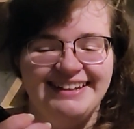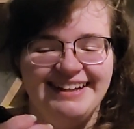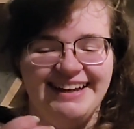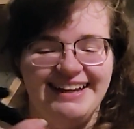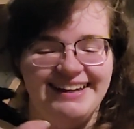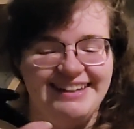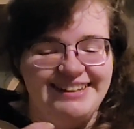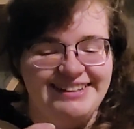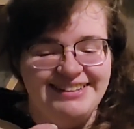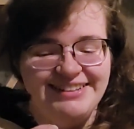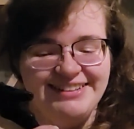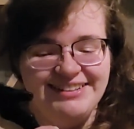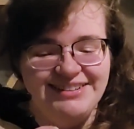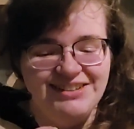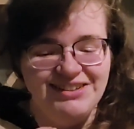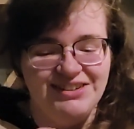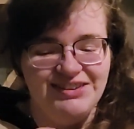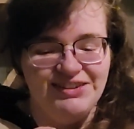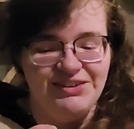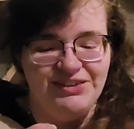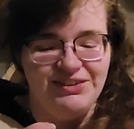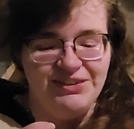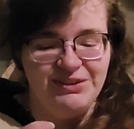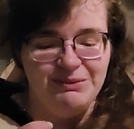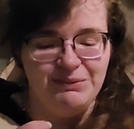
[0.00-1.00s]
I should just
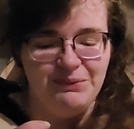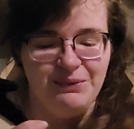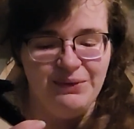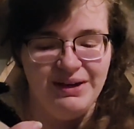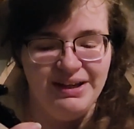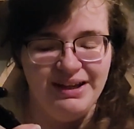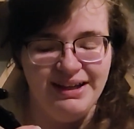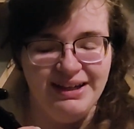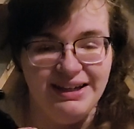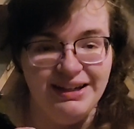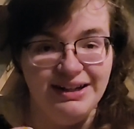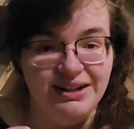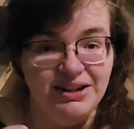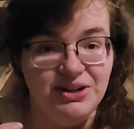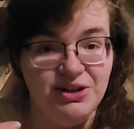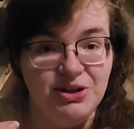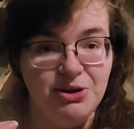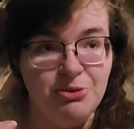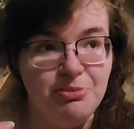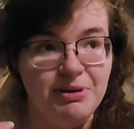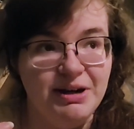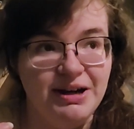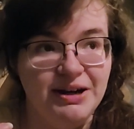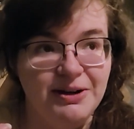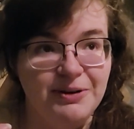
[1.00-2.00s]
throw them away and get a
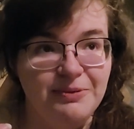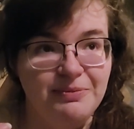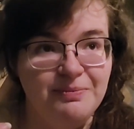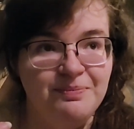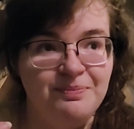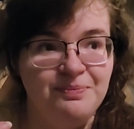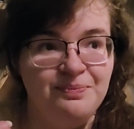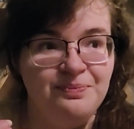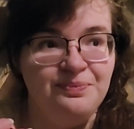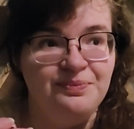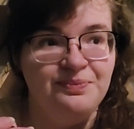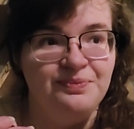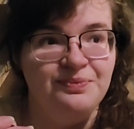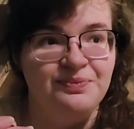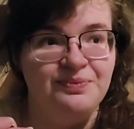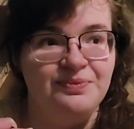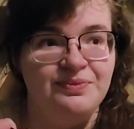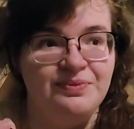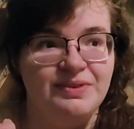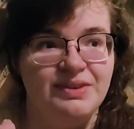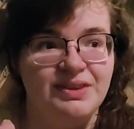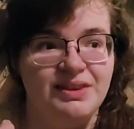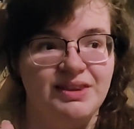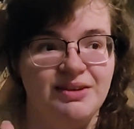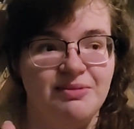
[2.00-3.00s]
new pair.
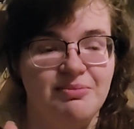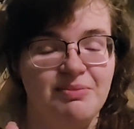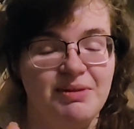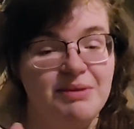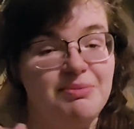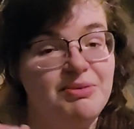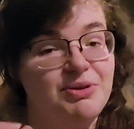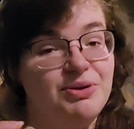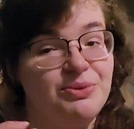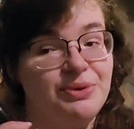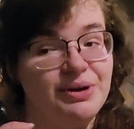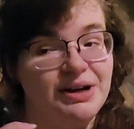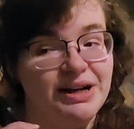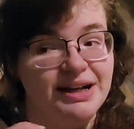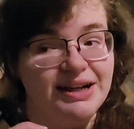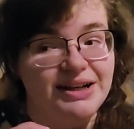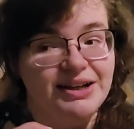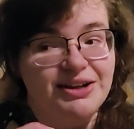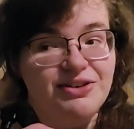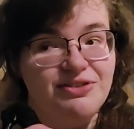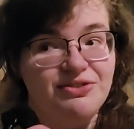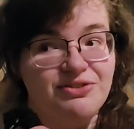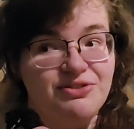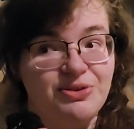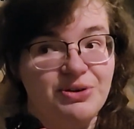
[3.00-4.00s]
Maybe when I
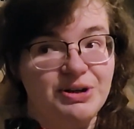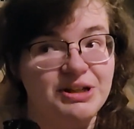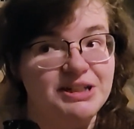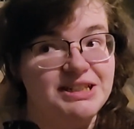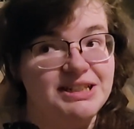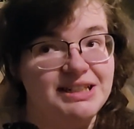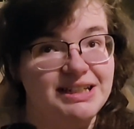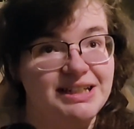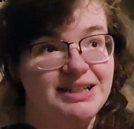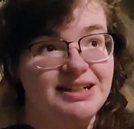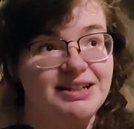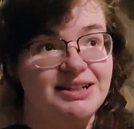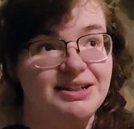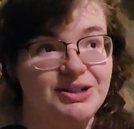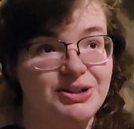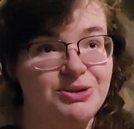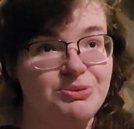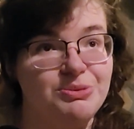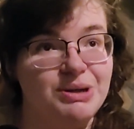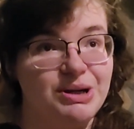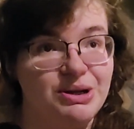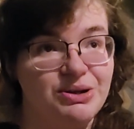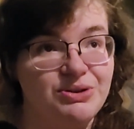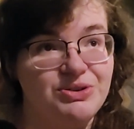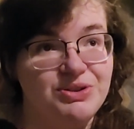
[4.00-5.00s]
can afford to get a new
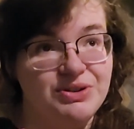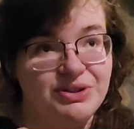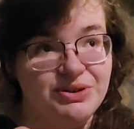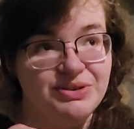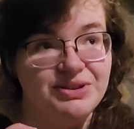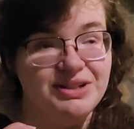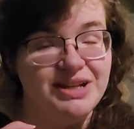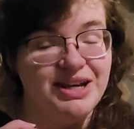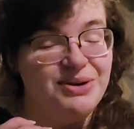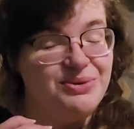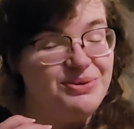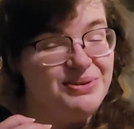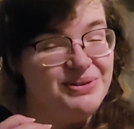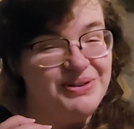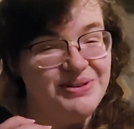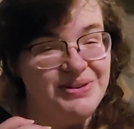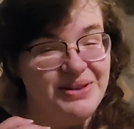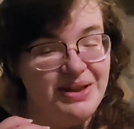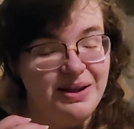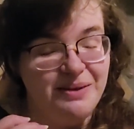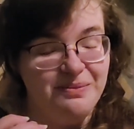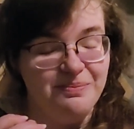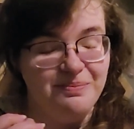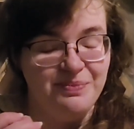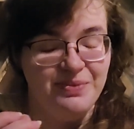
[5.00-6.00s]
pair of shoes, I will do
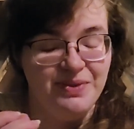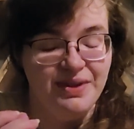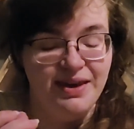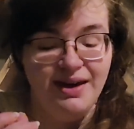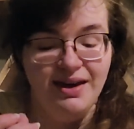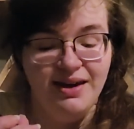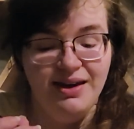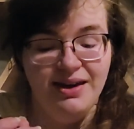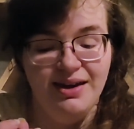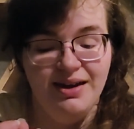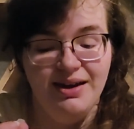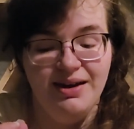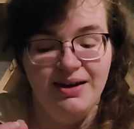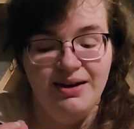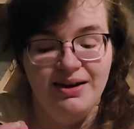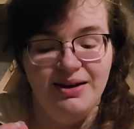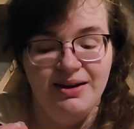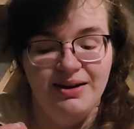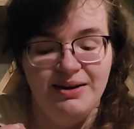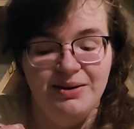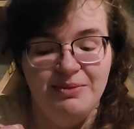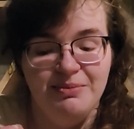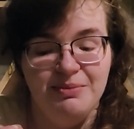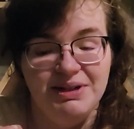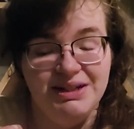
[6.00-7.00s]
that.
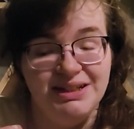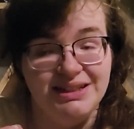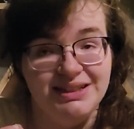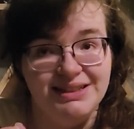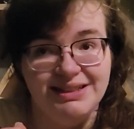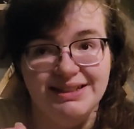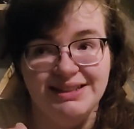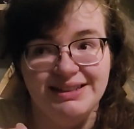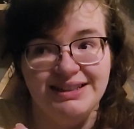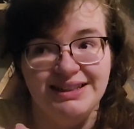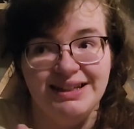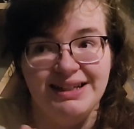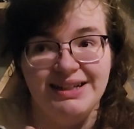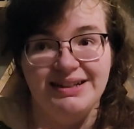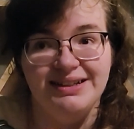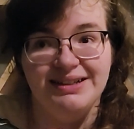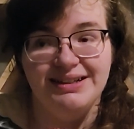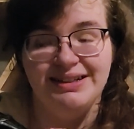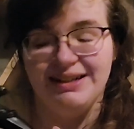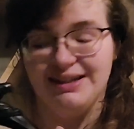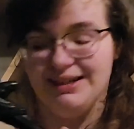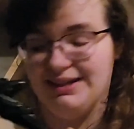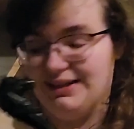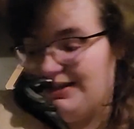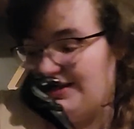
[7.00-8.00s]
But until then,
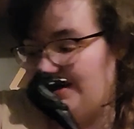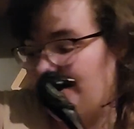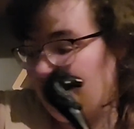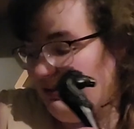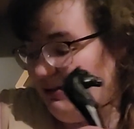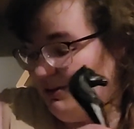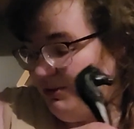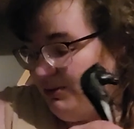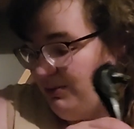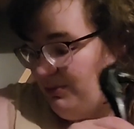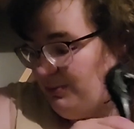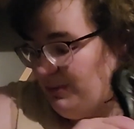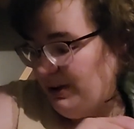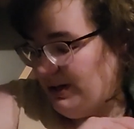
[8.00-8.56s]
I either